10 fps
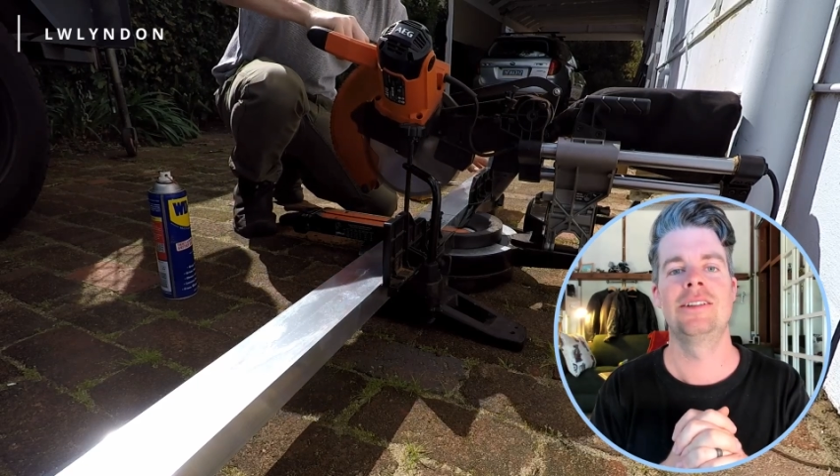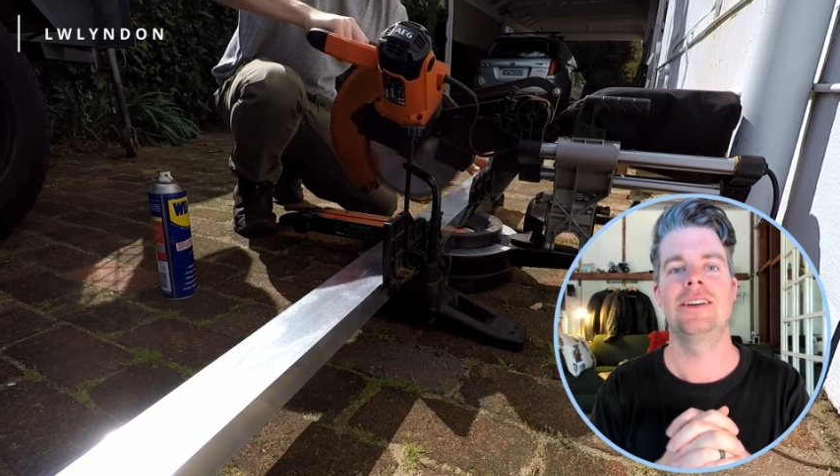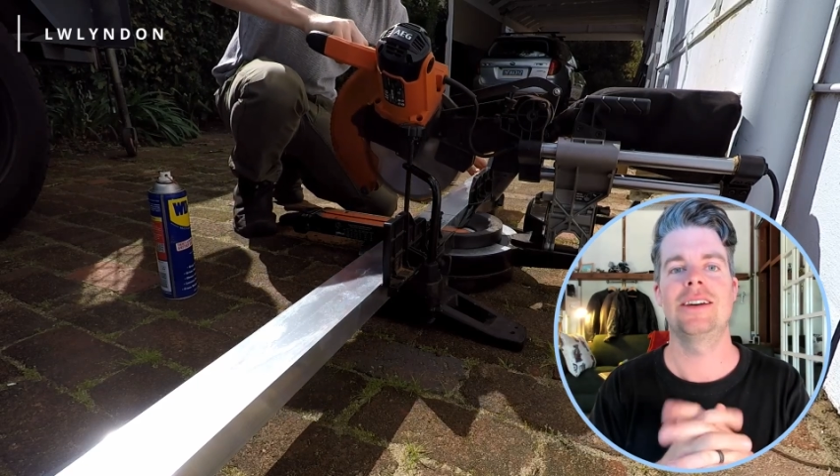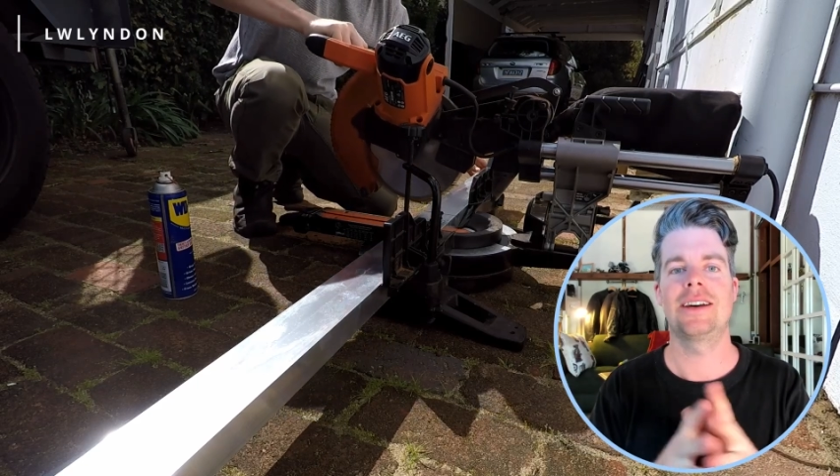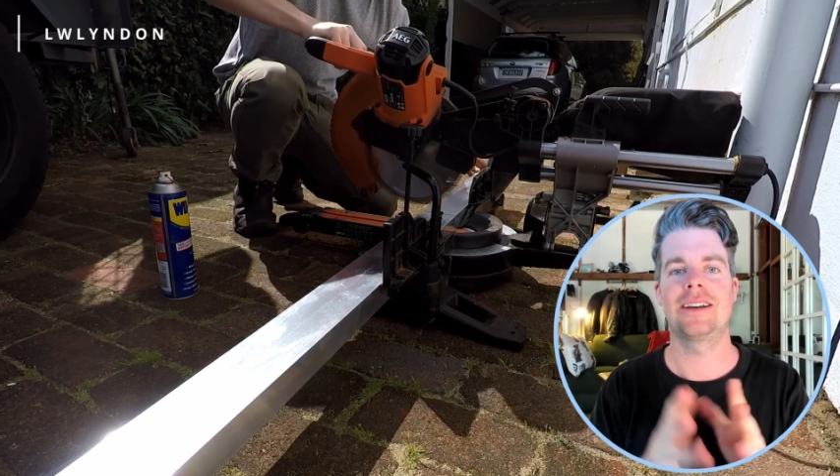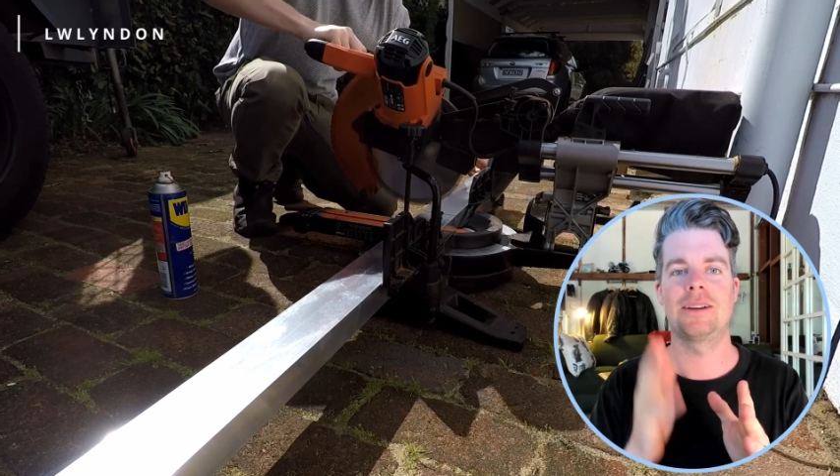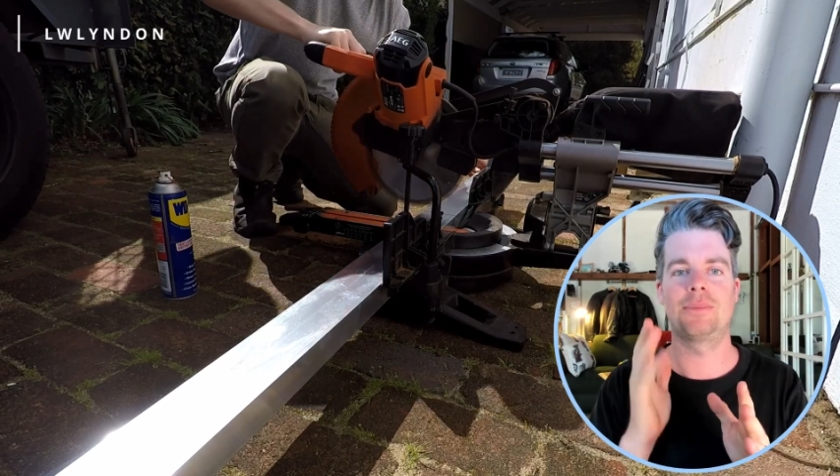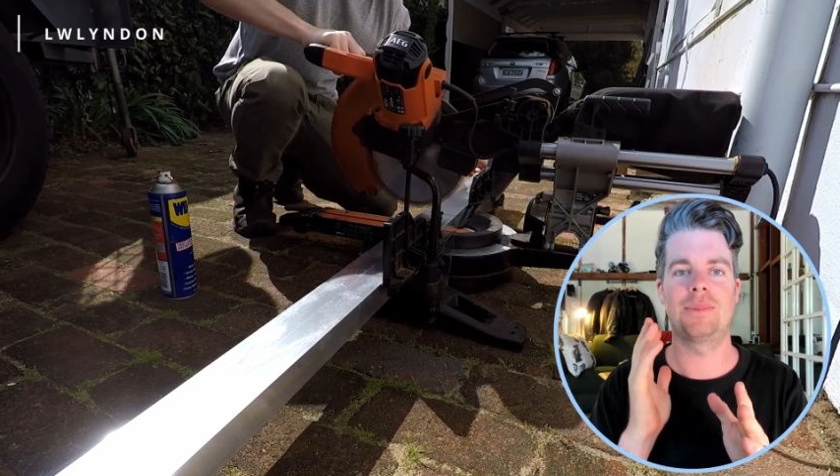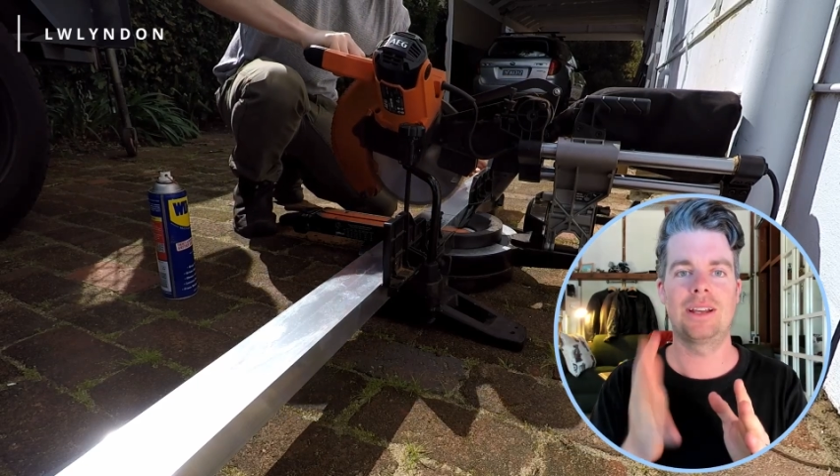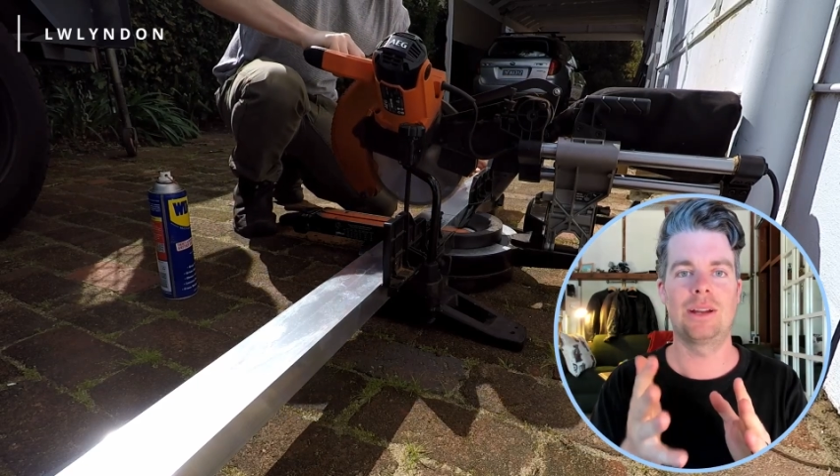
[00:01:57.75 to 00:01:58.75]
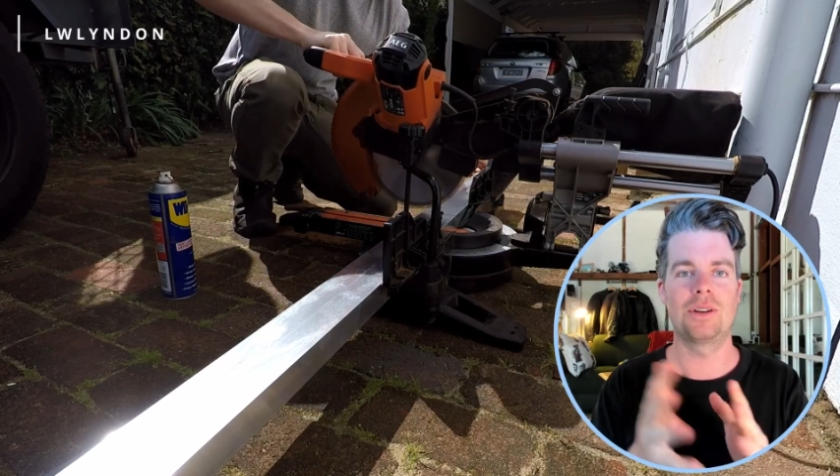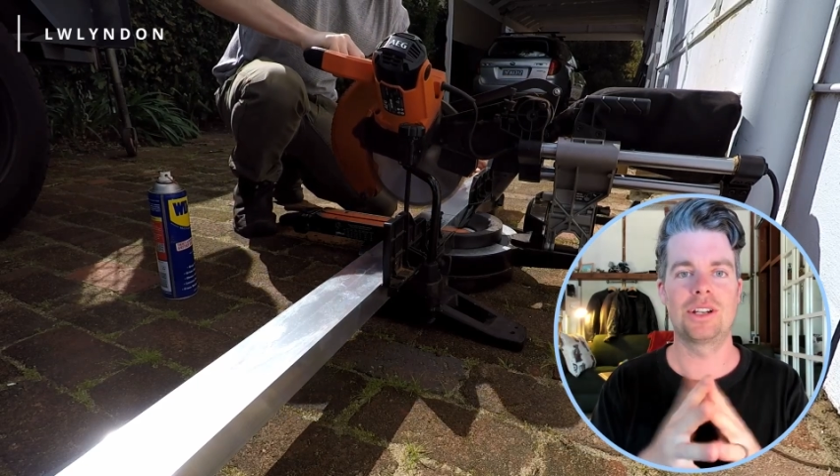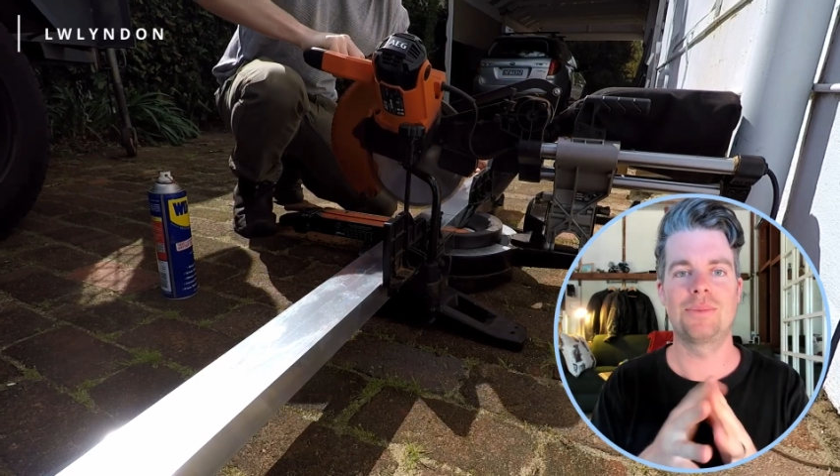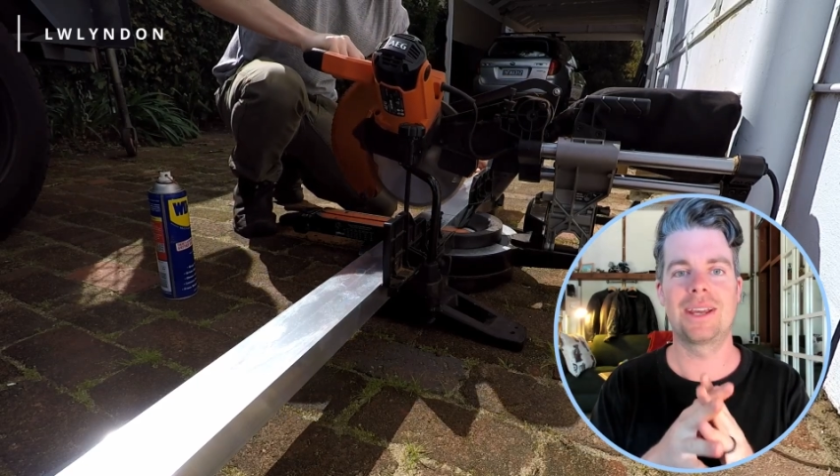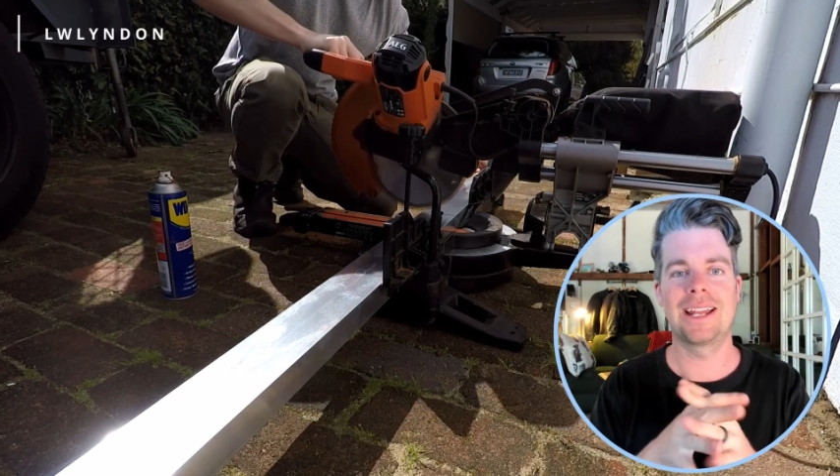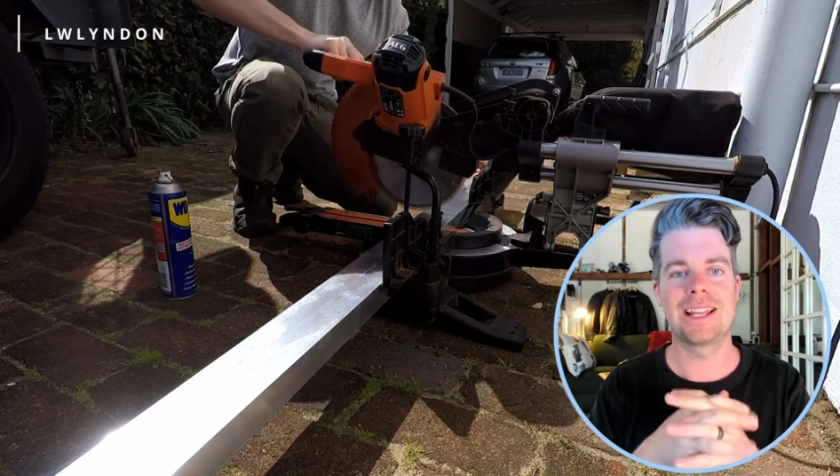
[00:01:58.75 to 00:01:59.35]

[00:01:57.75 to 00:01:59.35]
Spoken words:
and I wanted to make it as